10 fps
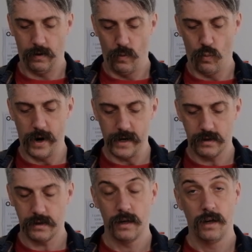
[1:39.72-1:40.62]

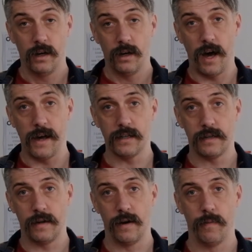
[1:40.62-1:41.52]
One's not
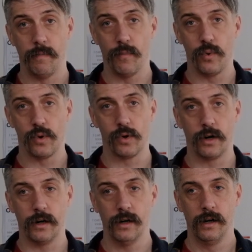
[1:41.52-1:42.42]

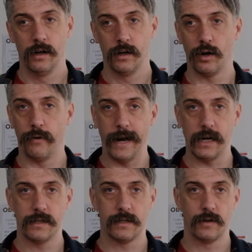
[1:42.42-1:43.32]
more
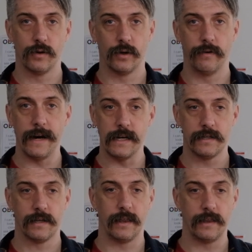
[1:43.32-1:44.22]
correct or
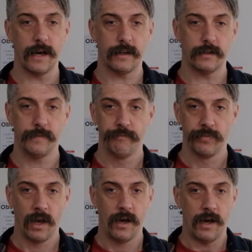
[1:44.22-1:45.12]
right than the other.
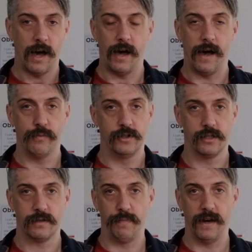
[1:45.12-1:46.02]
I would
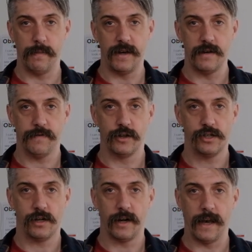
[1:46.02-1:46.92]
just maybe, if you're
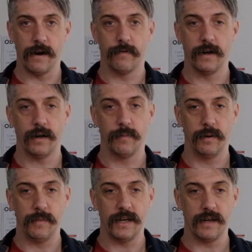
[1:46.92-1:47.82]
starting out,
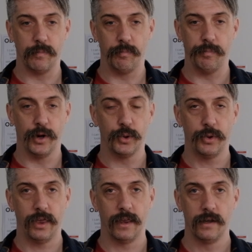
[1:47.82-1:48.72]
recommend making
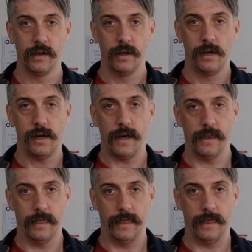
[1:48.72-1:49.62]
both,
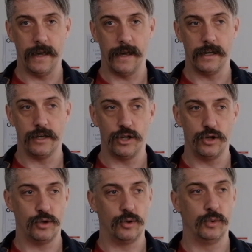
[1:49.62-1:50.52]
and then
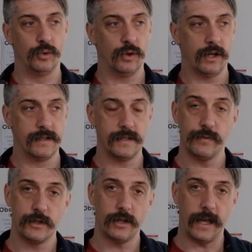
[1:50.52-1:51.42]
you can see
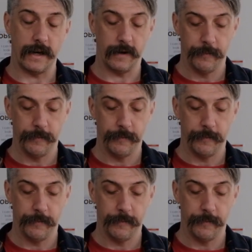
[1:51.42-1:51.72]
what you like.